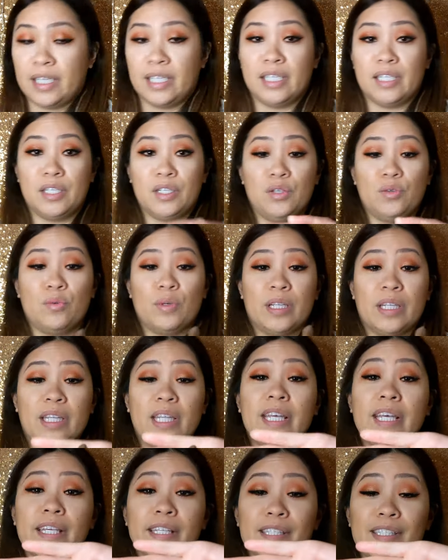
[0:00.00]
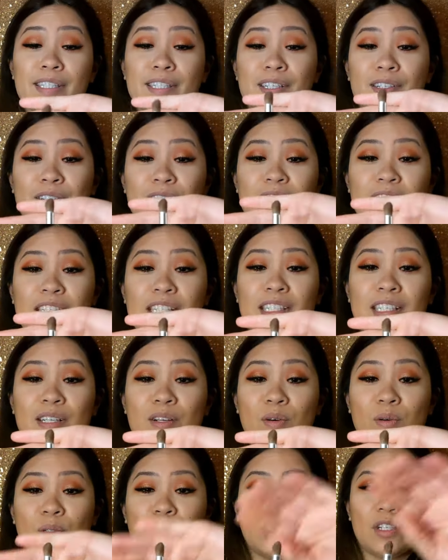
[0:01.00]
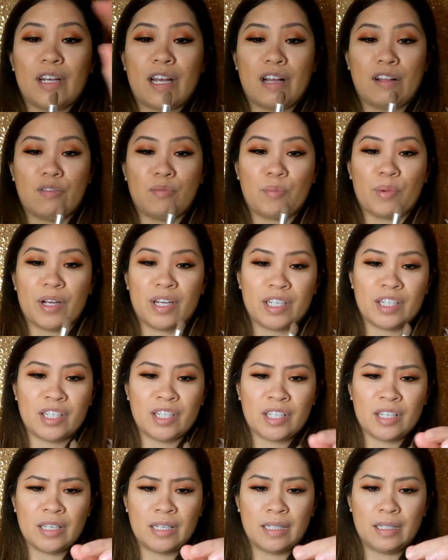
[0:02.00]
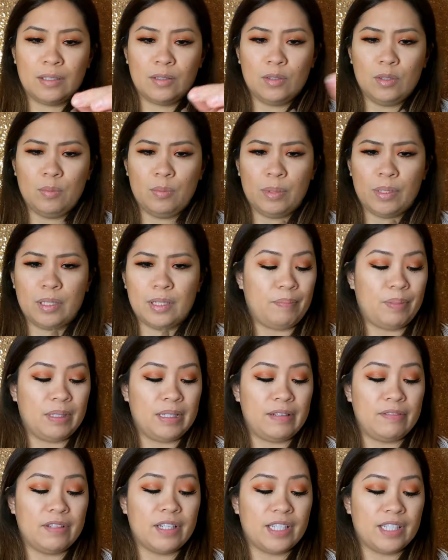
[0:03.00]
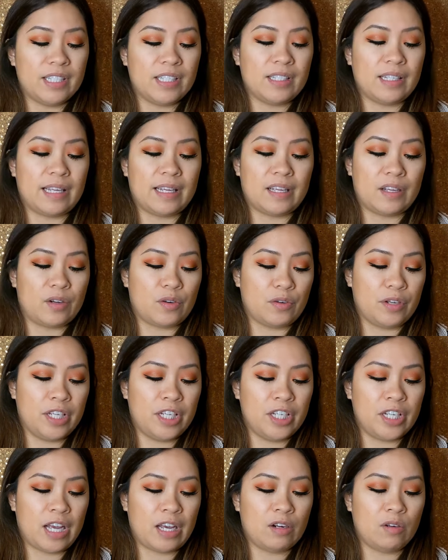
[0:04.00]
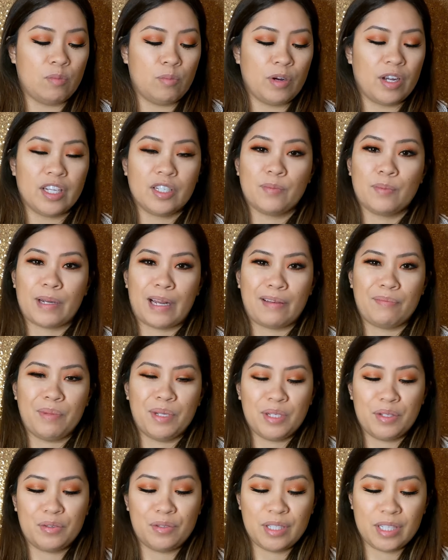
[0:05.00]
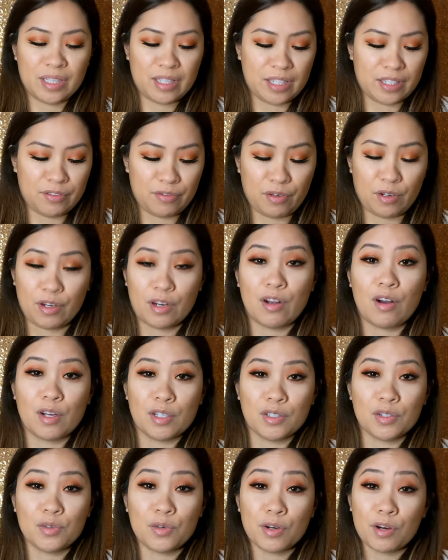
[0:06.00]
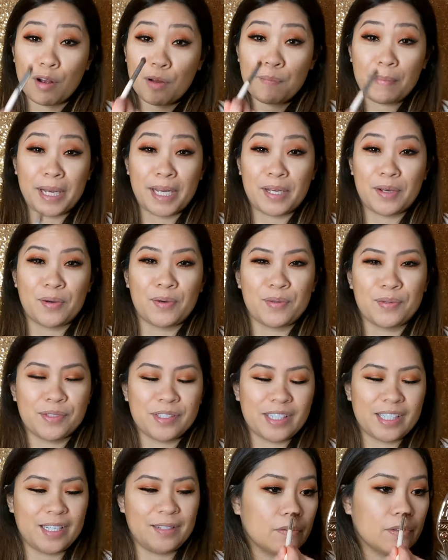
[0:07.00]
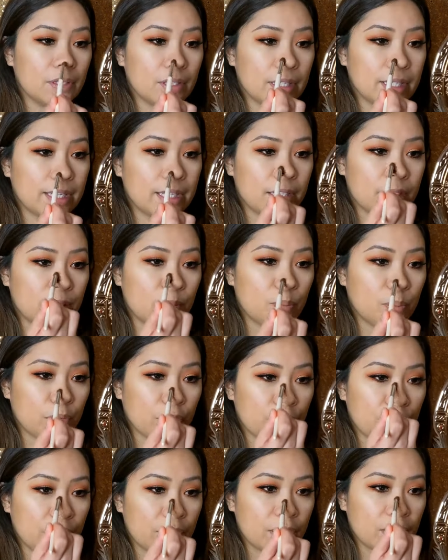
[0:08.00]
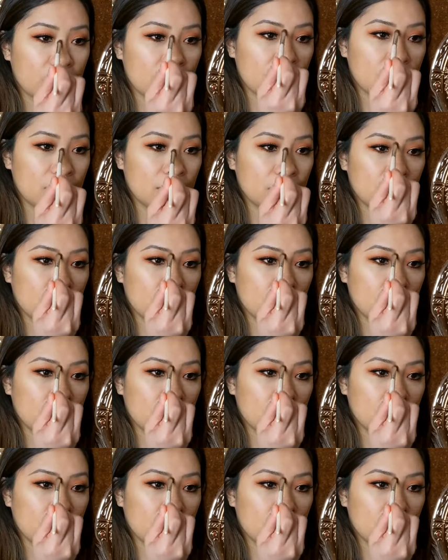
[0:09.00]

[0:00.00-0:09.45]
need a new one of these too. This is an older e.l.f. brush. Oop. I believe this is like a crease shadow brush, but I've been using this for contour on my nose. I feel like it's the perfect